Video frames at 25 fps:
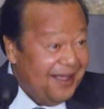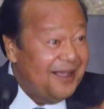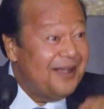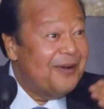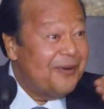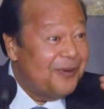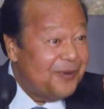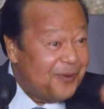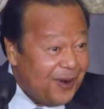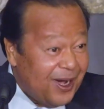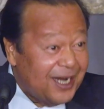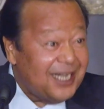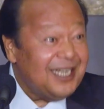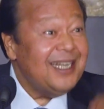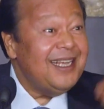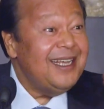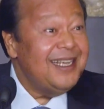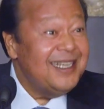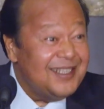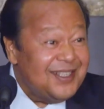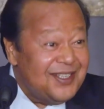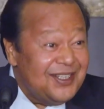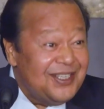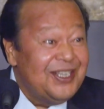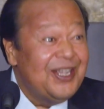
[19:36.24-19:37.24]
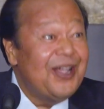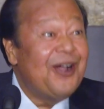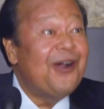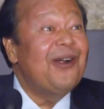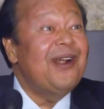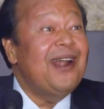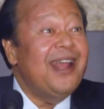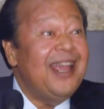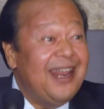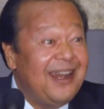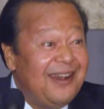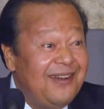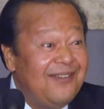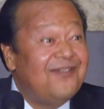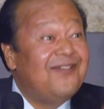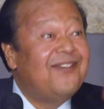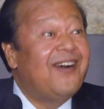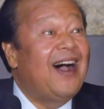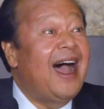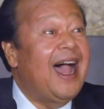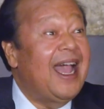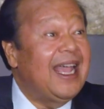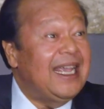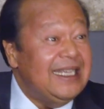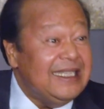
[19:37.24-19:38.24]
What is your
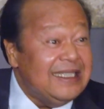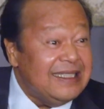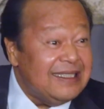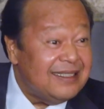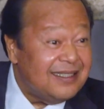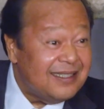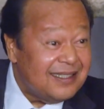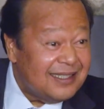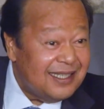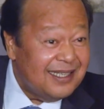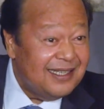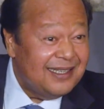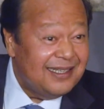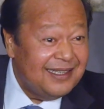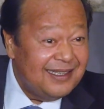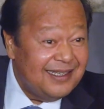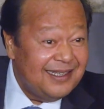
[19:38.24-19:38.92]
advice